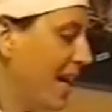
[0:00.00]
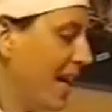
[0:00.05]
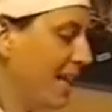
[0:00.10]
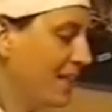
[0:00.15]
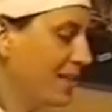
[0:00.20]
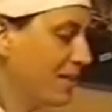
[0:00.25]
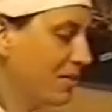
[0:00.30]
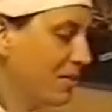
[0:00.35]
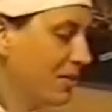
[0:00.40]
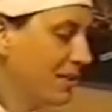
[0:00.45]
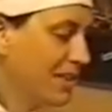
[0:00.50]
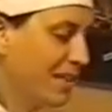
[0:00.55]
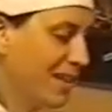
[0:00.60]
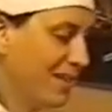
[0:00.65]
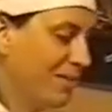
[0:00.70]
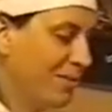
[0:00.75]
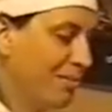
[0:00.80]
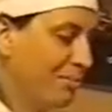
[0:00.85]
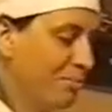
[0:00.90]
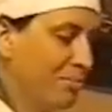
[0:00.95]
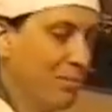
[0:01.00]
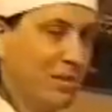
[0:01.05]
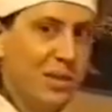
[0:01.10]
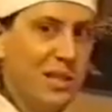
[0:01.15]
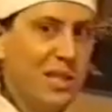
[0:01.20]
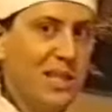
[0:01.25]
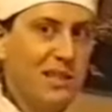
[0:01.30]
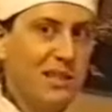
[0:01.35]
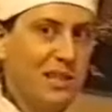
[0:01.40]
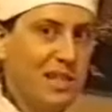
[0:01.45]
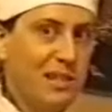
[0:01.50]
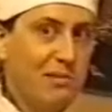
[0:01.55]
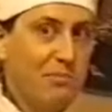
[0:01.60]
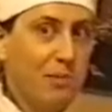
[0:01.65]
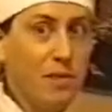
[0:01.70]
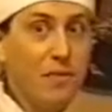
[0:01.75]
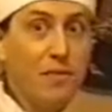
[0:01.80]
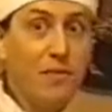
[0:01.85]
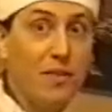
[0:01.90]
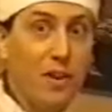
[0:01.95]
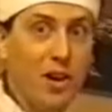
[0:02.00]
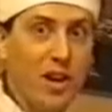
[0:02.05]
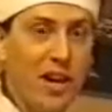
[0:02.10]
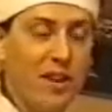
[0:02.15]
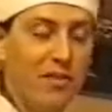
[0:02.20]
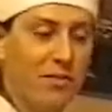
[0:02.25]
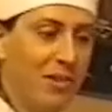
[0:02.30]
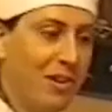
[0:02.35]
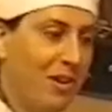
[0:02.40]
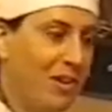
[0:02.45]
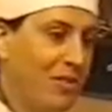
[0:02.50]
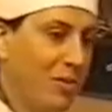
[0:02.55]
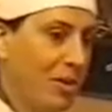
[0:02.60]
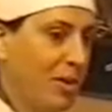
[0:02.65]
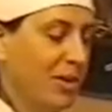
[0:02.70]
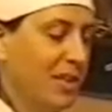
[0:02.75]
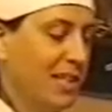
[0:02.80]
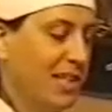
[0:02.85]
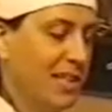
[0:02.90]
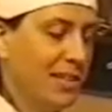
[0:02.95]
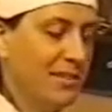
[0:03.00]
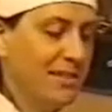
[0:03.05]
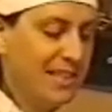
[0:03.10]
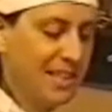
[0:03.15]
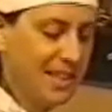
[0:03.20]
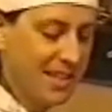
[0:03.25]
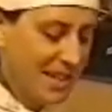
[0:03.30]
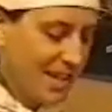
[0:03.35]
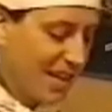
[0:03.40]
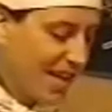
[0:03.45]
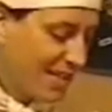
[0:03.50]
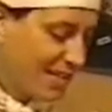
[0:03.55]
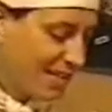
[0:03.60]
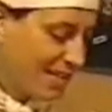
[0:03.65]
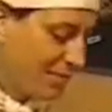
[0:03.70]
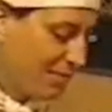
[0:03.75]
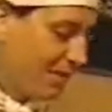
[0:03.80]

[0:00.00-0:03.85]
And also it just won't fly everywhere if you're using an electric